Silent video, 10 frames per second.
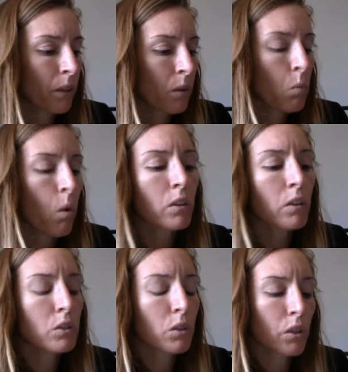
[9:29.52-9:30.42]
walk
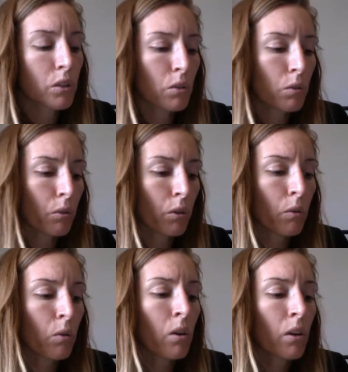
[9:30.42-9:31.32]
students
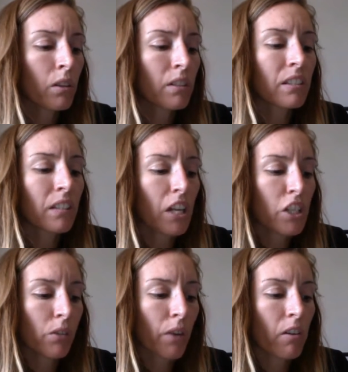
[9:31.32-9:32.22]
through
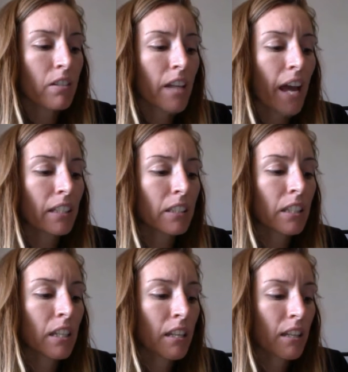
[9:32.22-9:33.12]
discussion around a text
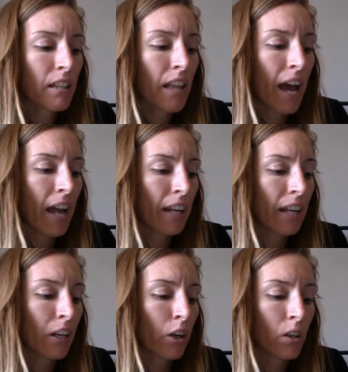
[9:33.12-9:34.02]
that
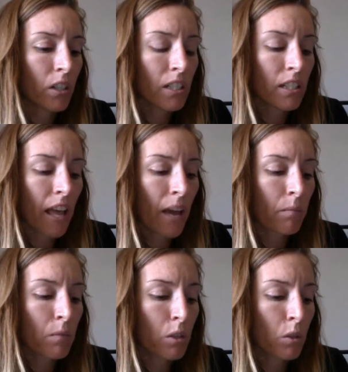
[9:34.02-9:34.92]
encourages
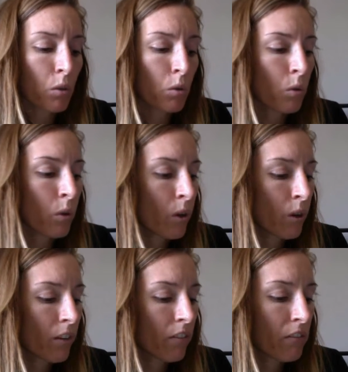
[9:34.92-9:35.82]
them to
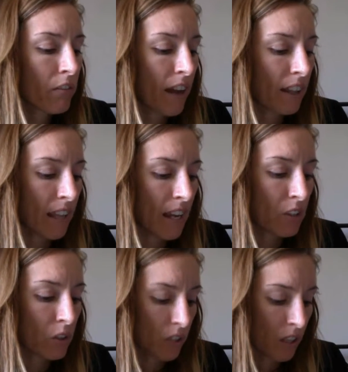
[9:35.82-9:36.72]
find the
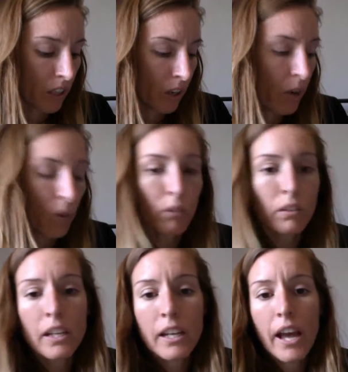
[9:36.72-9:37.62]
answers on their own,
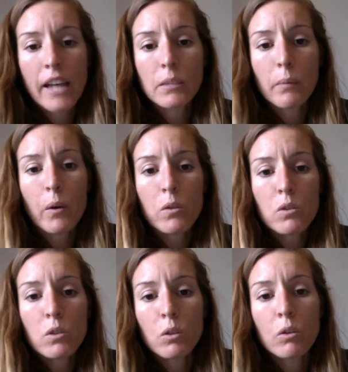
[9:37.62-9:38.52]
as
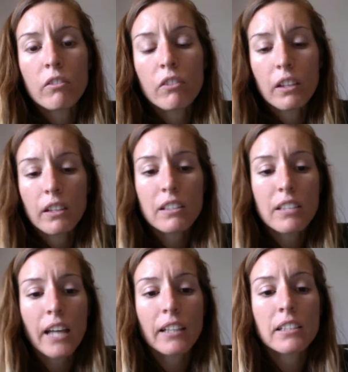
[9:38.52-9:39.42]
opposed to filling the
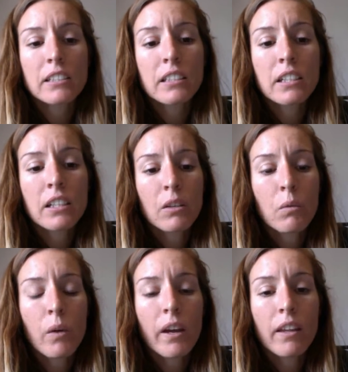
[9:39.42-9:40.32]
silence
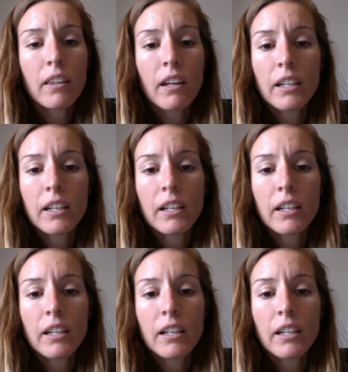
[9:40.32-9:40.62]
with